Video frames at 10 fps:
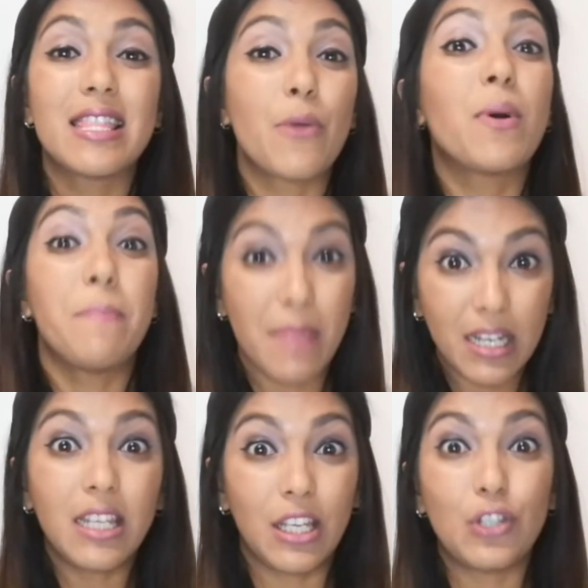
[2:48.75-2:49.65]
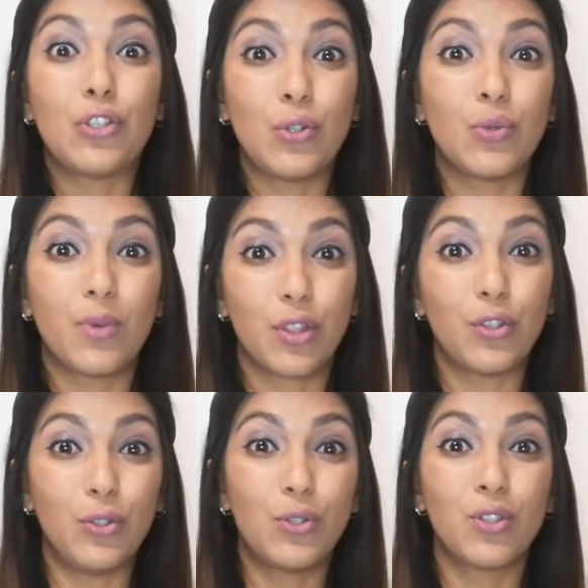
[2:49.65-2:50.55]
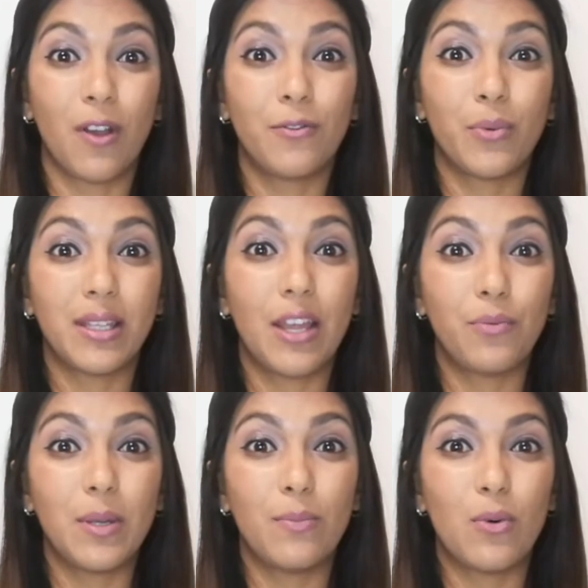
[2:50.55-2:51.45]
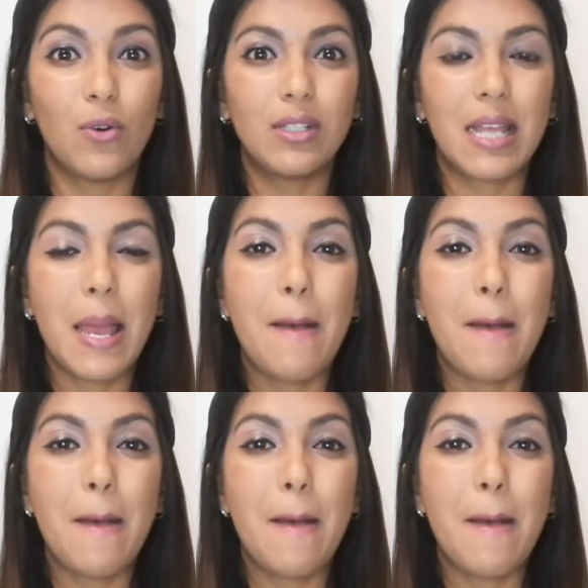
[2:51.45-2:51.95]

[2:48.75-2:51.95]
there were many issues with the new software that we bought,